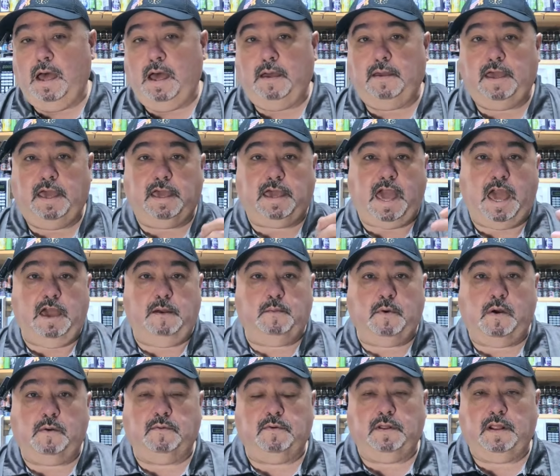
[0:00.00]
He came
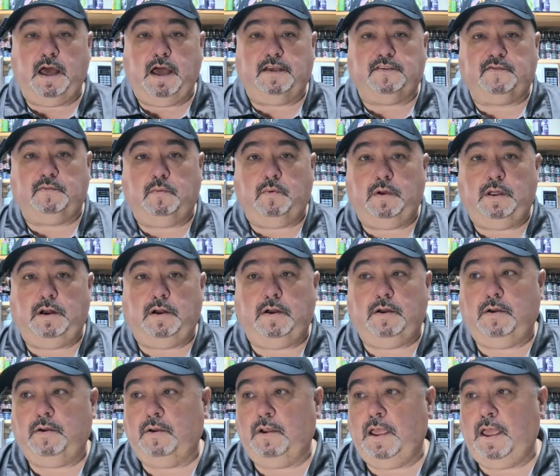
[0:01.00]
over last
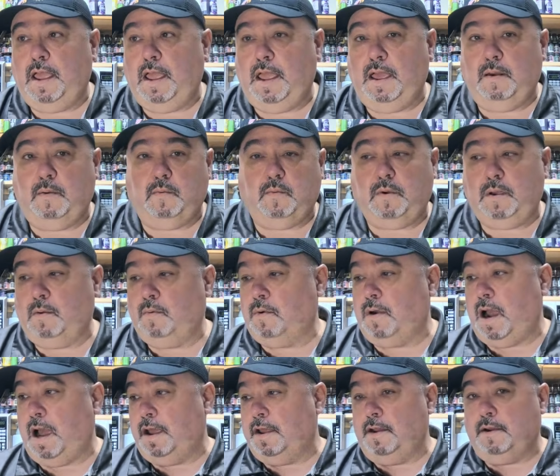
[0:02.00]
winter, and we
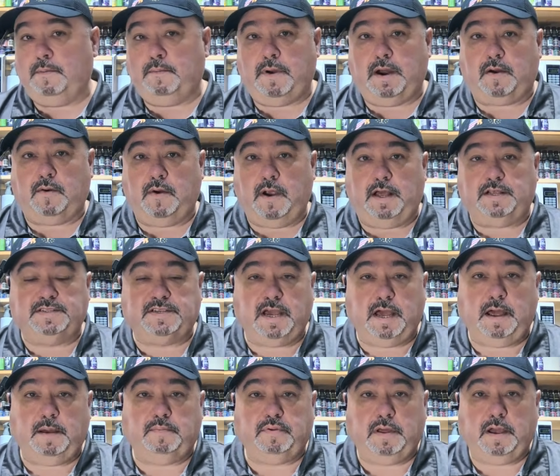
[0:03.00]
were out here in my garage
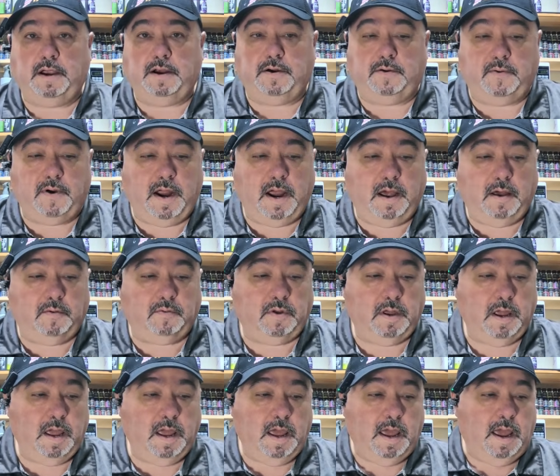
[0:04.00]
kind of playing around.
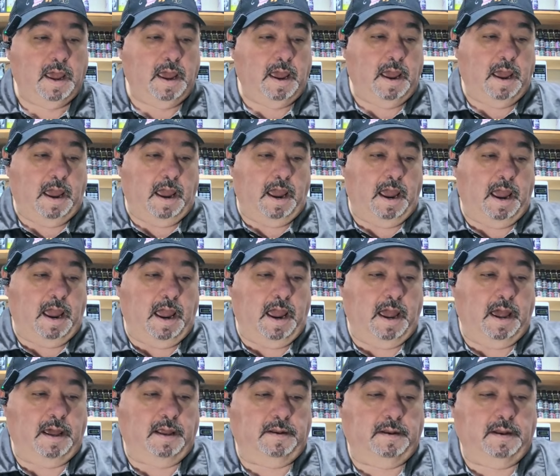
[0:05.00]

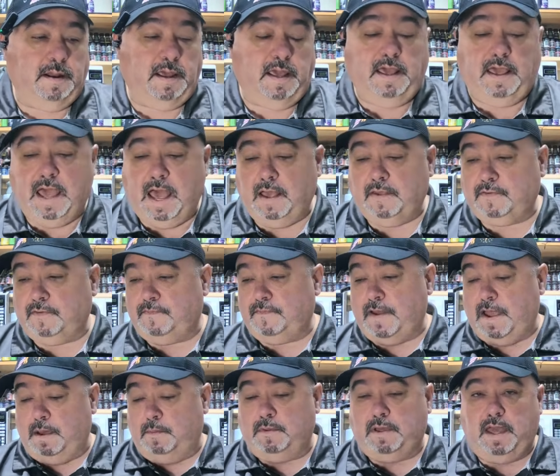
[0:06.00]
And he has a
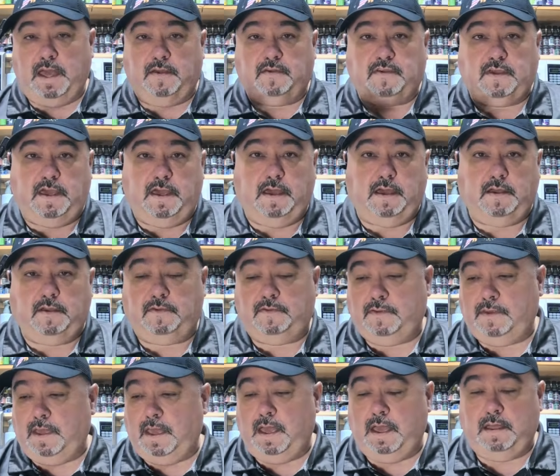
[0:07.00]
family, he has
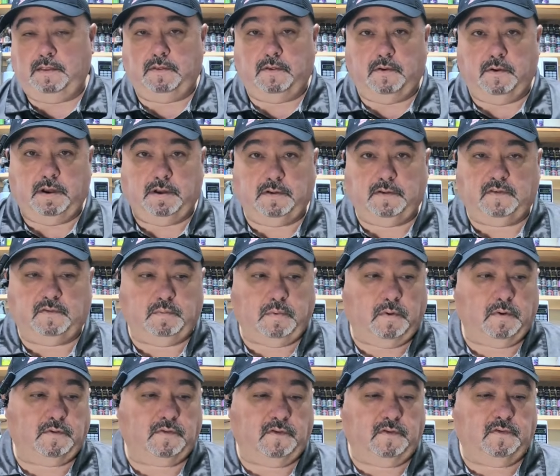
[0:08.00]
kids, and they're into
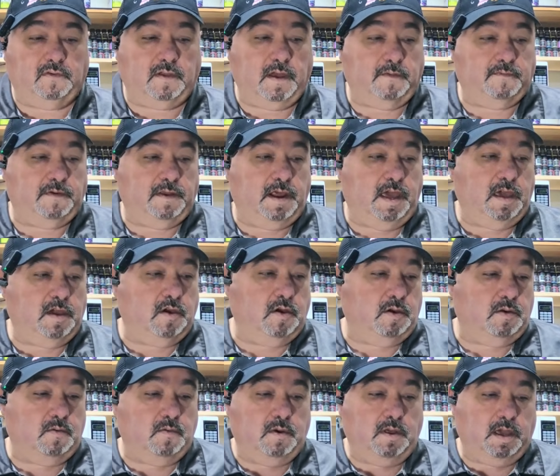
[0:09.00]
sports and stuff, and he
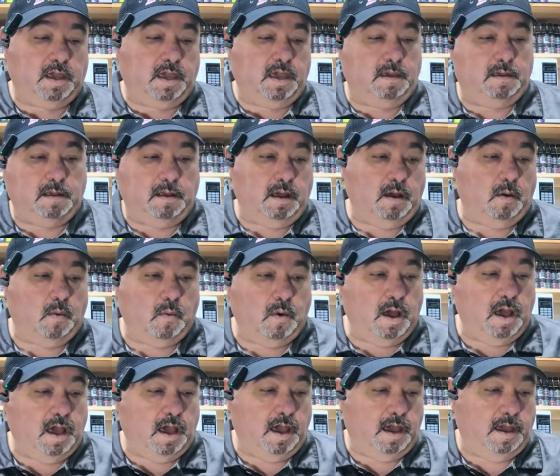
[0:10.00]
couldn't really get
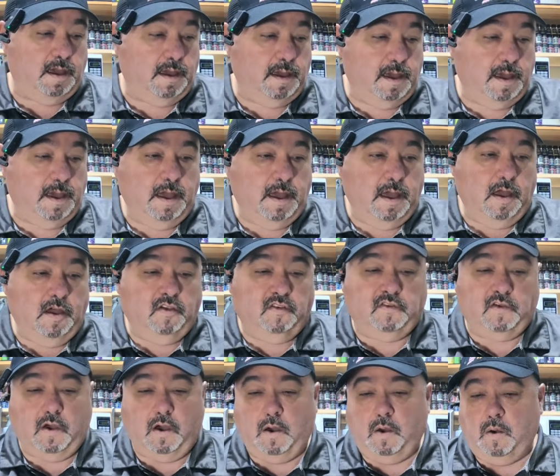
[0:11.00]
away.
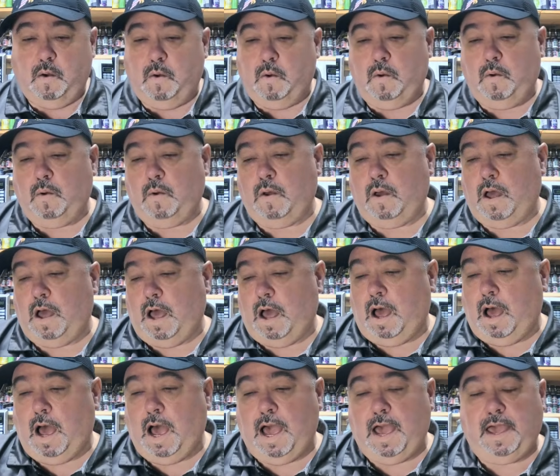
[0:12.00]
So
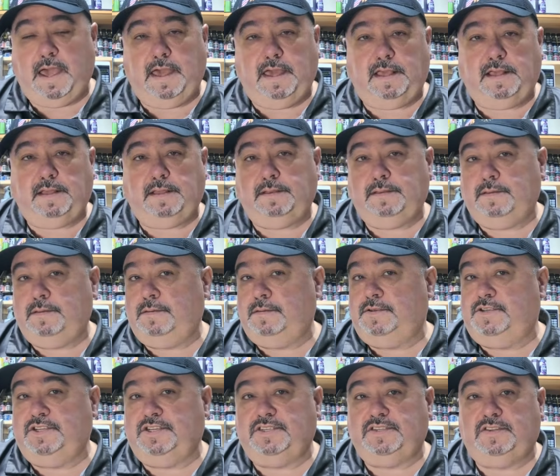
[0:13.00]
I
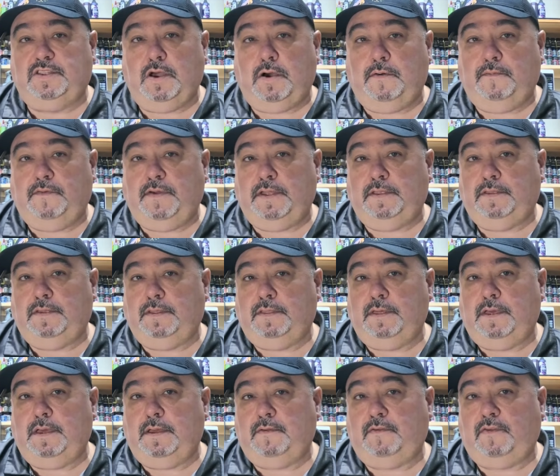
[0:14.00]
just dove into
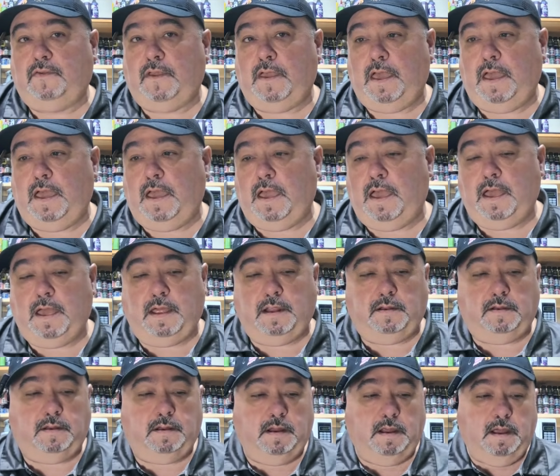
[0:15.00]
this,
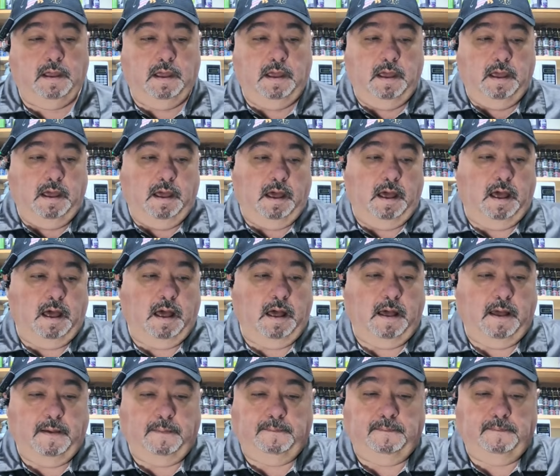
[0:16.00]
and
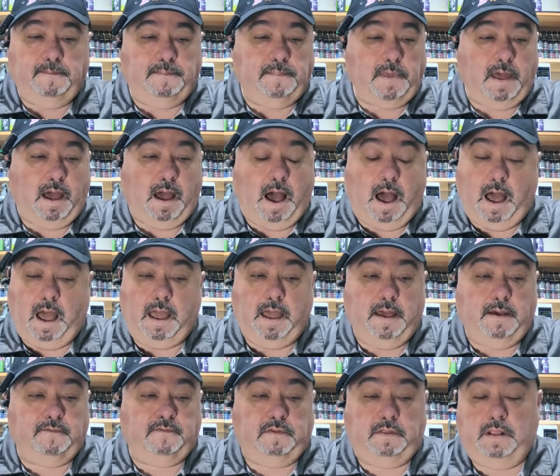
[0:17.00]
I
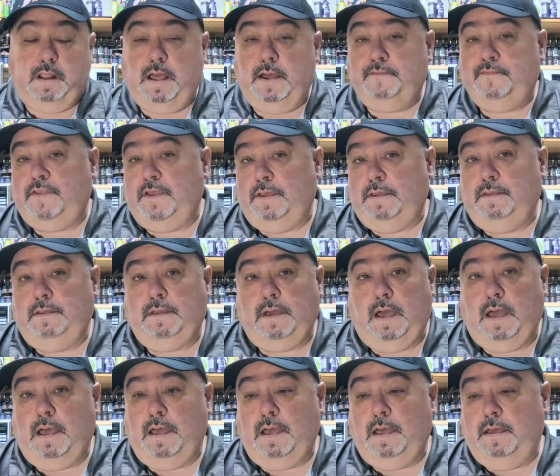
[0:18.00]
have loved it.
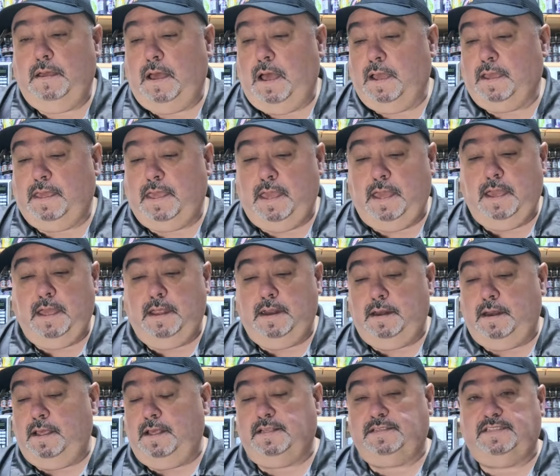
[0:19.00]

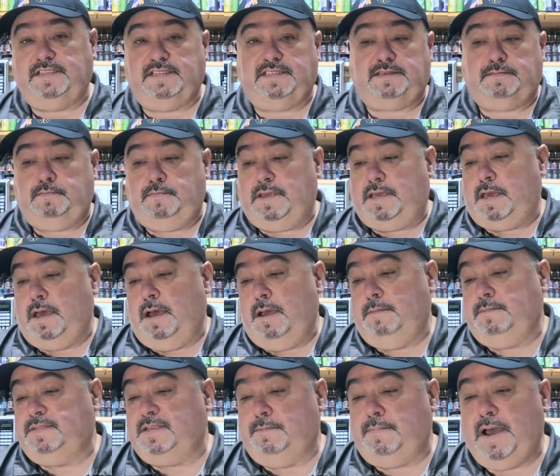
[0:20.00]
Again, it just
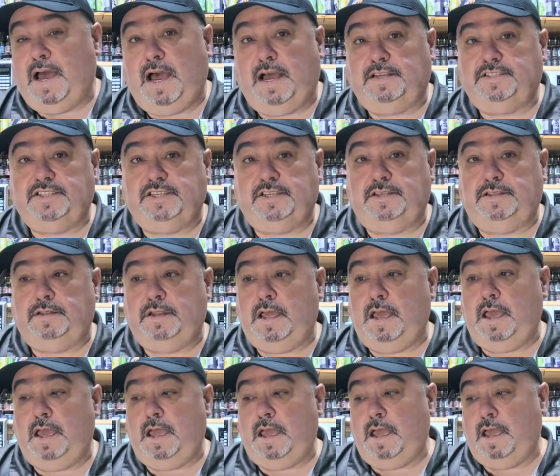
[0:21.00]
becomes a passion,
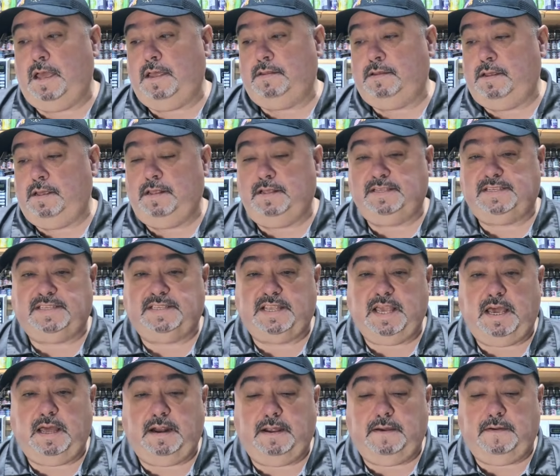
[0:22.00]
and
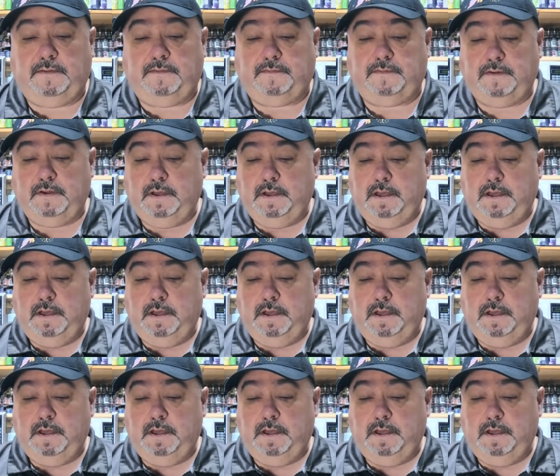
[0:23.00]
instead of